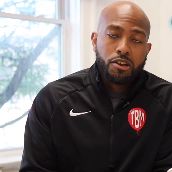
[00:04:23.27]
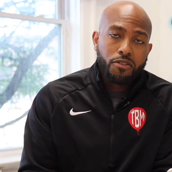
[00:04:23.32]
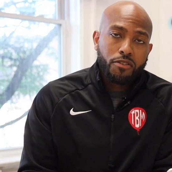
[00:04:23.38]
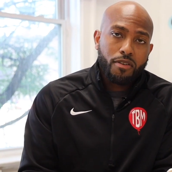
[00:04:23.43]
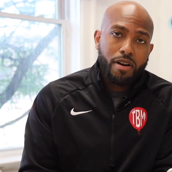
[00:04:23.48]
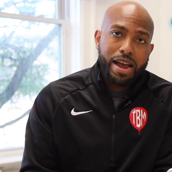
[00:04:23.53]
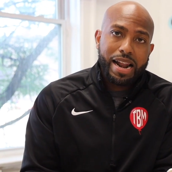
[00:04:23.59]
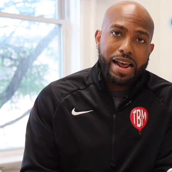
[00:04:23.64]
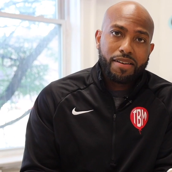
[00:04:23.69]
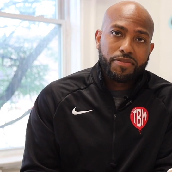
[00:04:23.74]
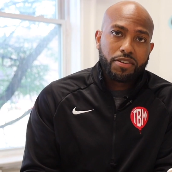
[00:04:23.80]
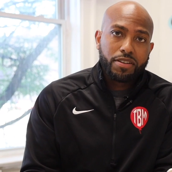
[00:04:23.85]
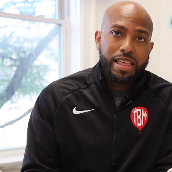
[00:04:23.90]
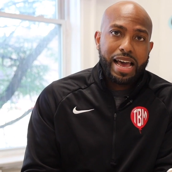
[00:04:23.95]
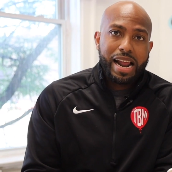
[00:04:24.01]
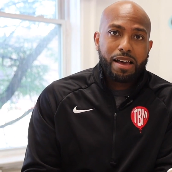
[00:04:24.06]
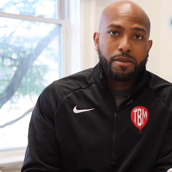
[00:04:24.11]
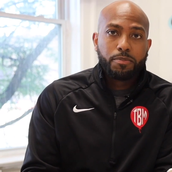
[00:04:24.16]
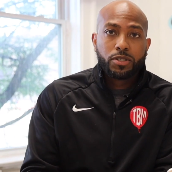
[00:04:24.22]
Right after
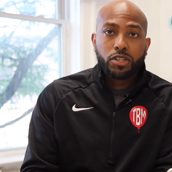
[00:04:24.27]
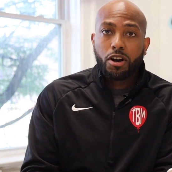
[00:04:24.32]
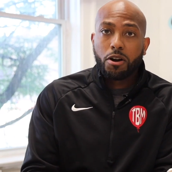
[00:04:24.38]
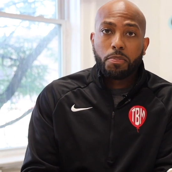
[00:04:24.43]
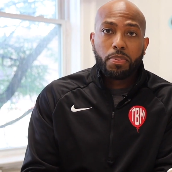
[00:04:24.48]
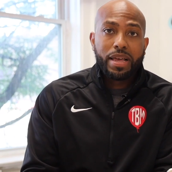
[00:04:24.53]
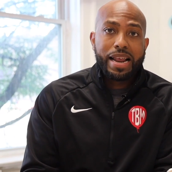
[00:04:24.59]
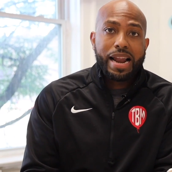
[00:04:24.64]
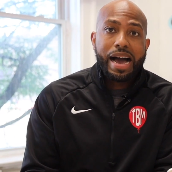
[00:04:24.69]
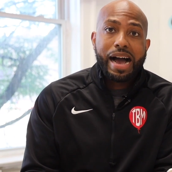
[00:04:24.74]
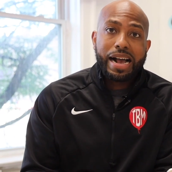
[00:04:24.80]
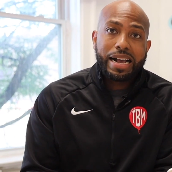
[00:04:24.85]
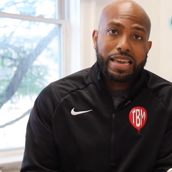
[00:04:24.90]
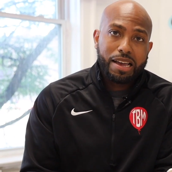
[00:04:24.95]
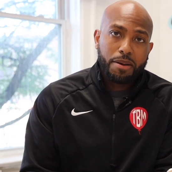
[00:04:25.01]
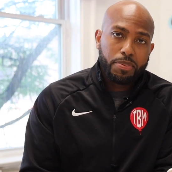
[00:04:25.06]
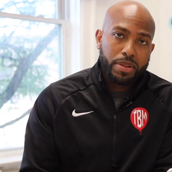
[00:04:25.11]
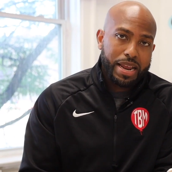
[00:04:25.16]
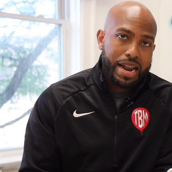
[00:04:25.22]
that, I started playing
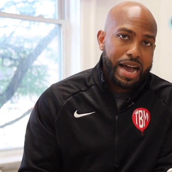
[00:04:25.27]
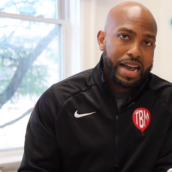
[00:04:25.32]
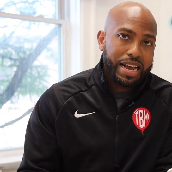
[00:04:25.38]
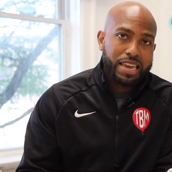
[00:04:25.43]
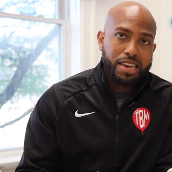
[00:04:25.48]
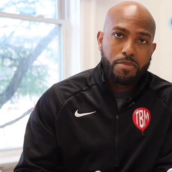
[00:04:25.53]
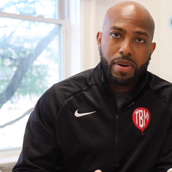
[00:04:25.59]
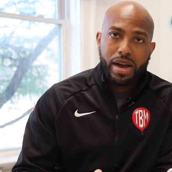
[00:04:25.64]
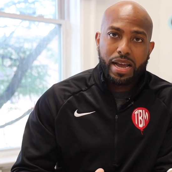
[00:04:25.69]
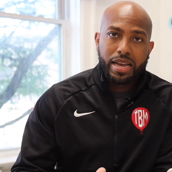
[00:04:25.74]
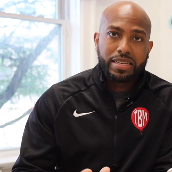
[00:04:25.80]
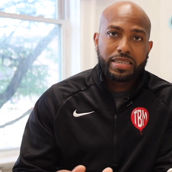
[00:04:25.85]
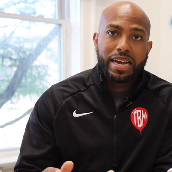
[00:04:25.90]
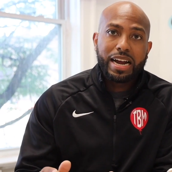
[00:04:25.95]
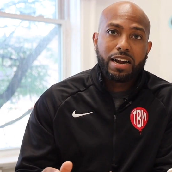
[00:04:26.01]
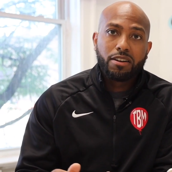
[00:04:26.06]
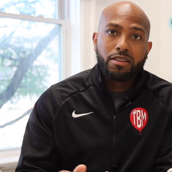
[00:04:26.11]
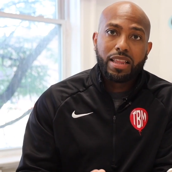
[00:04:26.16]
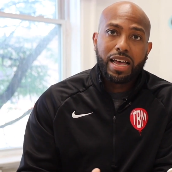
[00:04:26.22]
hockey. I played hockey my
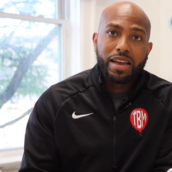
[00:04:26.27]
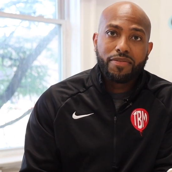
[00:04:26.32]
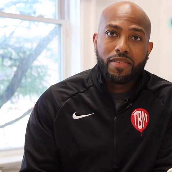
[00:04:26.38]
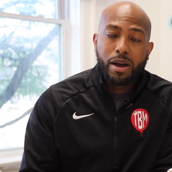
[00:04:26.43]
entire life.